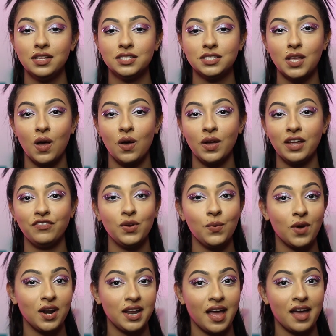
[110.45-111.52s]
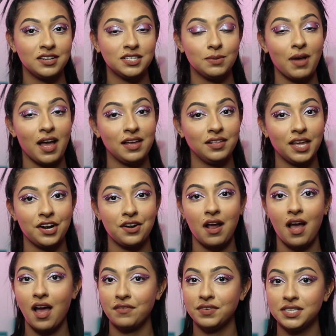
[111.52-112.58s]
So if you want to add some highlighter,
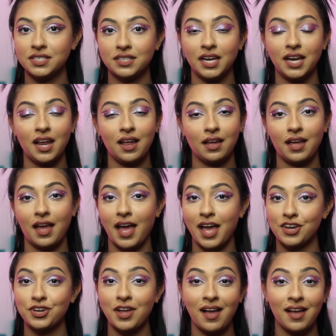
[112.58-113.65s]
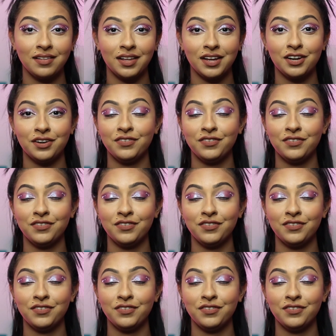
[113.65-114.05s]
obviously add a highlighter.